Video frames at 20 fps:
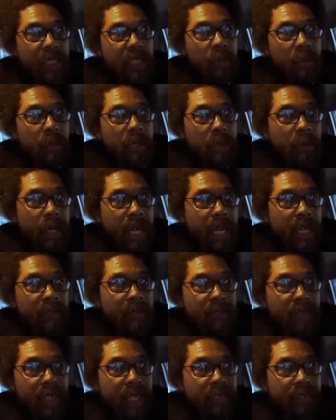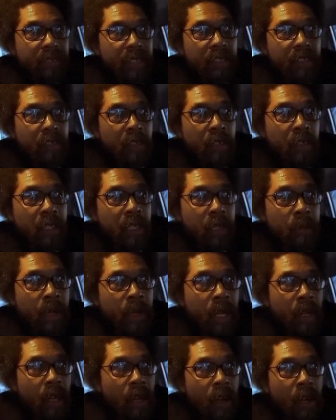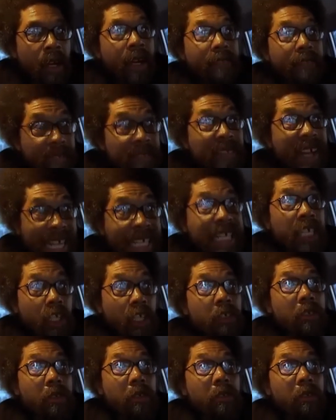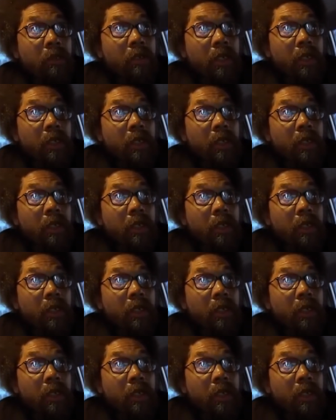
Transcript: to be manifest in talking about our finitude.